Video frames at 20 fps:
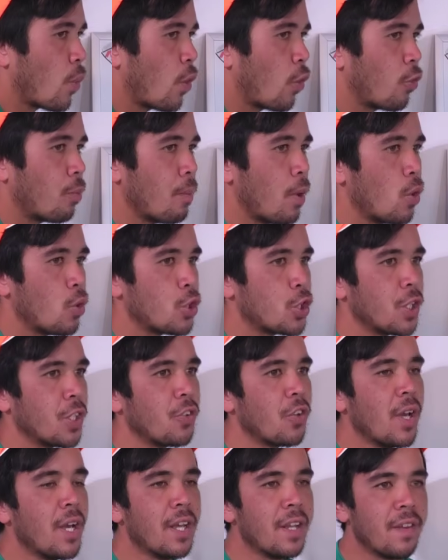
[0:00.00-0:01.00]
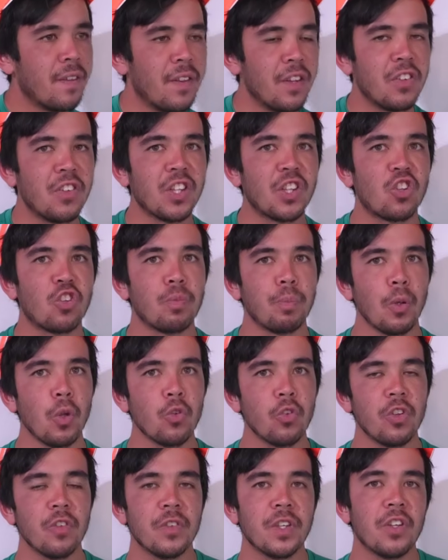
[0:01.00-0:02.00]
those motions. This
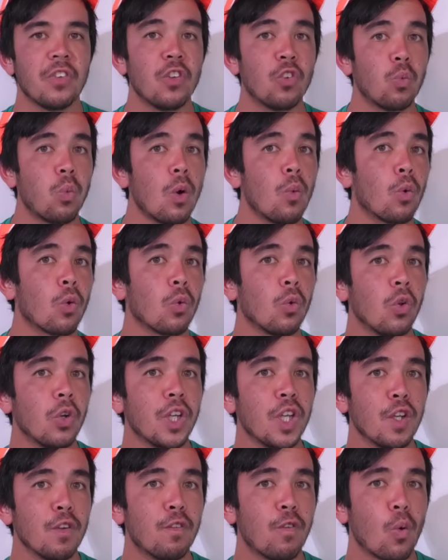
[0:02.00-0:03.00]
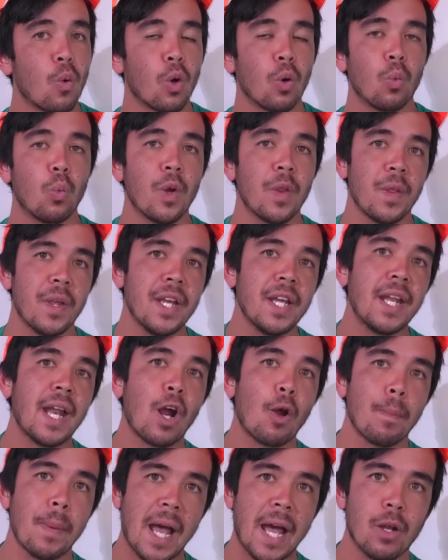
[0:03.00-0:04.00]
explosiveness is what we're looking for within
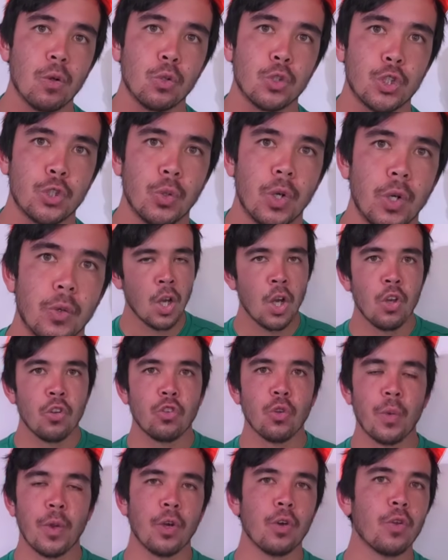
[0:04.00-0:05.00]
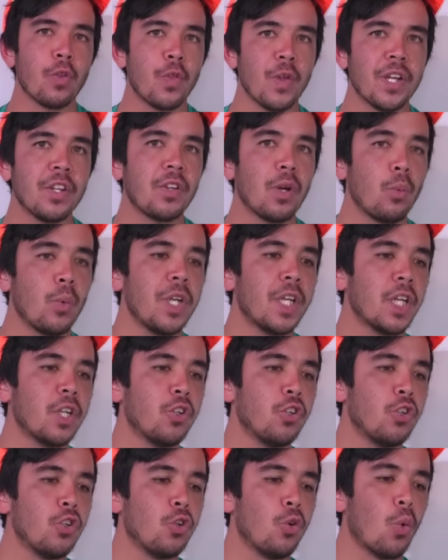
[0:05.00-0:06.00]
our paddle stroke. So there are things that we
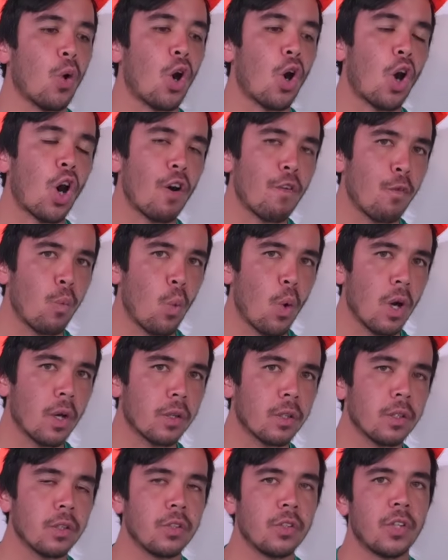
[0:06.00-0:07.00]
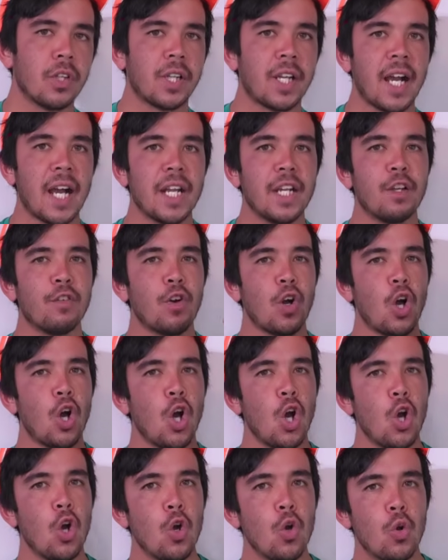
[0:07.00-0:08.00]
can do off water to kind of
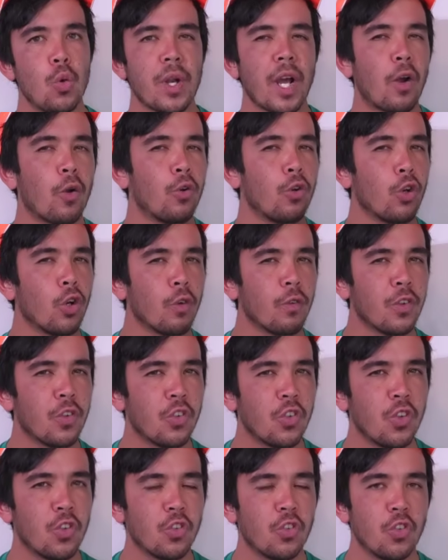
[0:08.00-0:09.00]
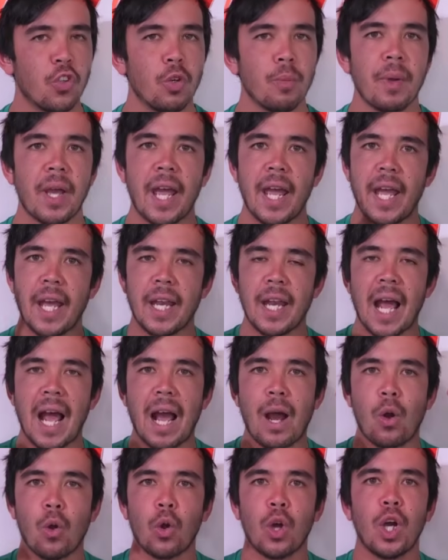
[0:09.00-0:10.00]
hone our nervous system and
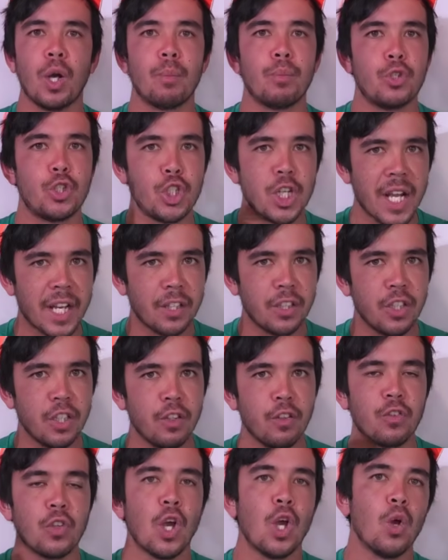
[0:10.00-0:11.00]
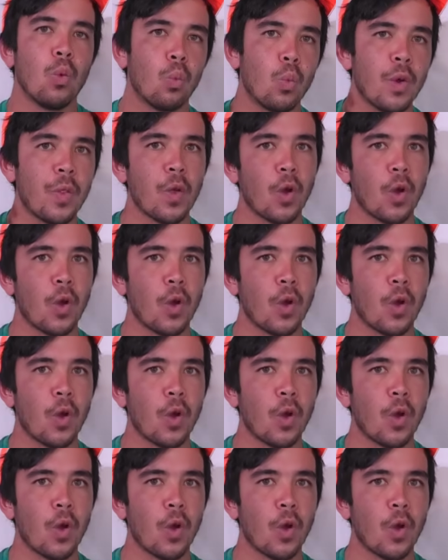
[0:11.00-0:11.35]
our objectives with